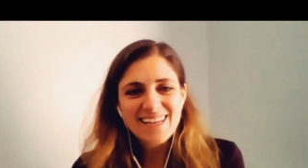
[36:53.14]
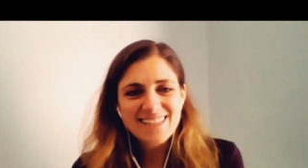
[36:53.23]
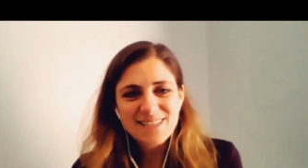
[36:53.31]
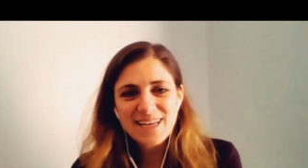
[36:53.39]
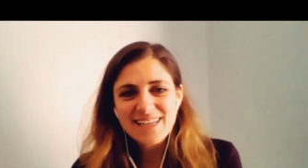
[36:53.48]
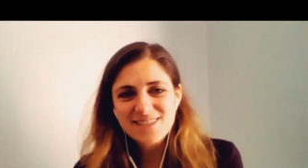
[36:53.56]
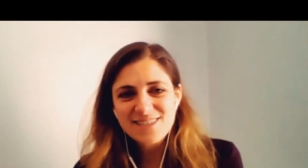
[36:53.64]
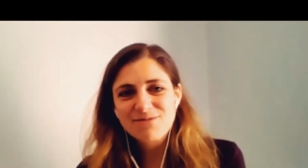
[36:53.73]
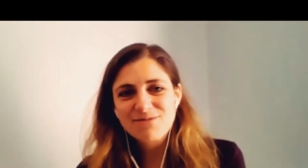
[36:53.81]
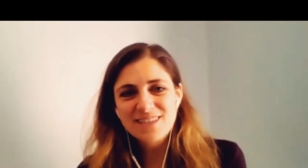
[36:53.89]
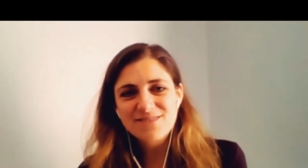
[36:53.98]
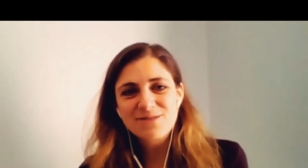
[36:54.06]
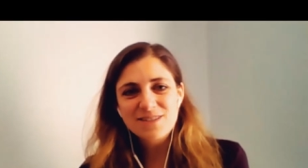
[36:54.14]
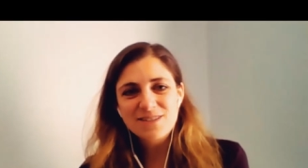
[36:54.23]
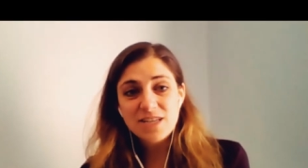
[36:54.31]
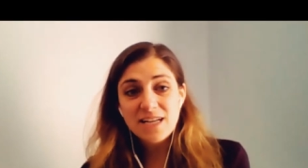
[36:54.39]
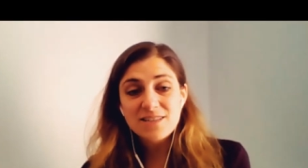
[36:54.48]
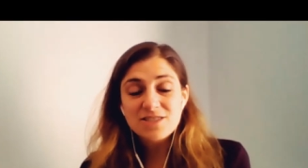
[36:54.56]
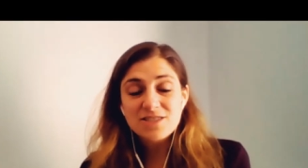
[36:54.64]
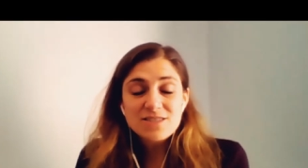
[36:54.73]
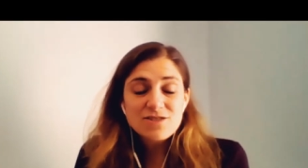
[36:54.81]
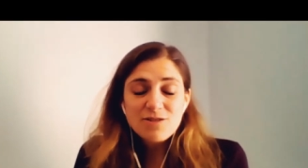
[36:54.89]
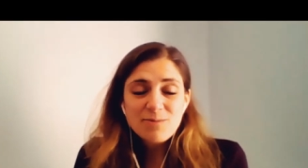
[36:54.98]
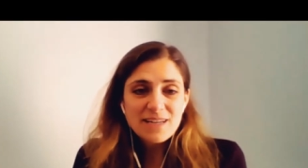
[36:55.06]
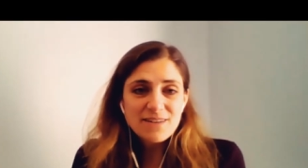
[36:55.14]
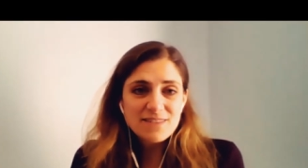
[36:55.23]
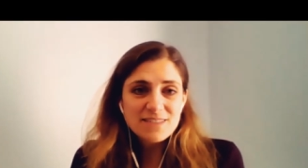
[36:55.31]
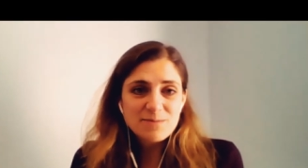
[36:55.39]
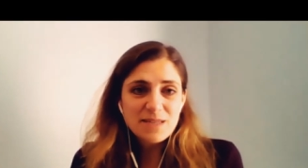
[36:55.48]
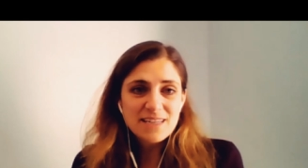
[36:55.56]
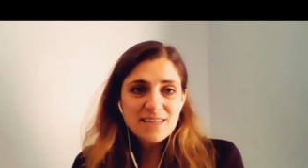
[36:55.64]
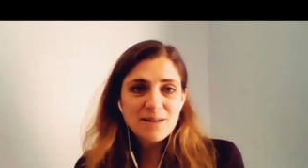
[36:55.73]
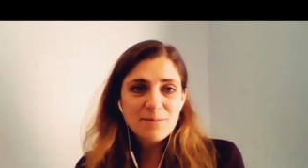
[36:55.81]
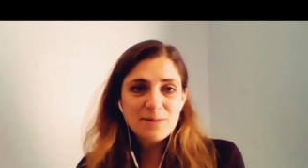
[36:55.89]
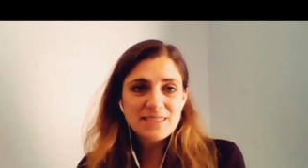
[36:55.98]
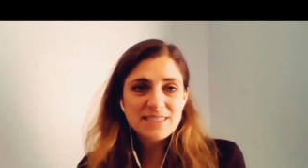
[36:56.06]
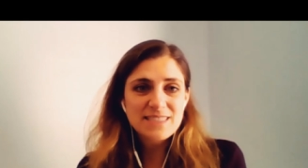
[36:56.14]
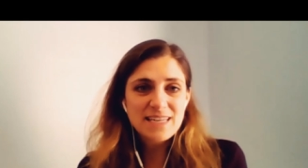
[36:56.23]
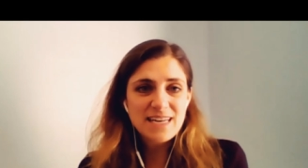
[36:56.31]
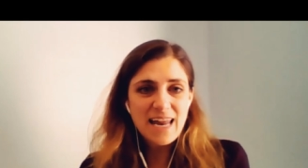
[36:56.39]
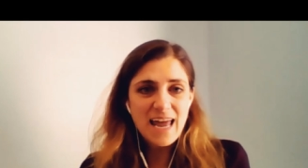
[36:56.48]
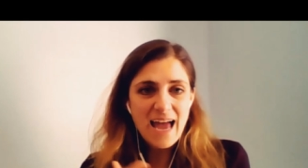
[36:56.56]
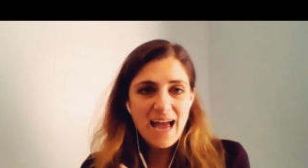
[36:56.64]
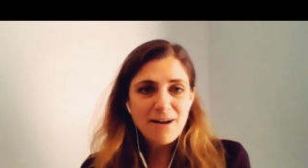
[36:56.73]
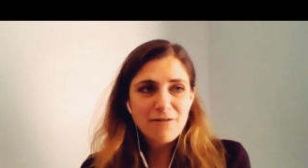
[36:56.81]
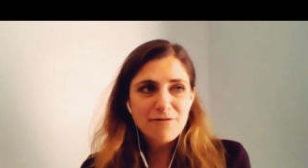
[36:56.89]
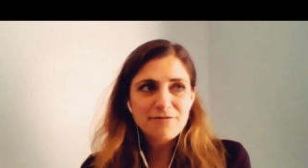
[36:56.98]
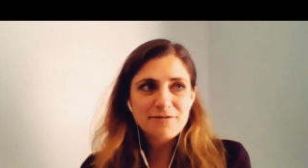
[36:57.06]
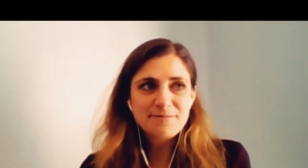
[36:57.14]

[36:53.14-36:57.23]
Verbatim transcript: it's a real challenge. And so many of these media companies didn't have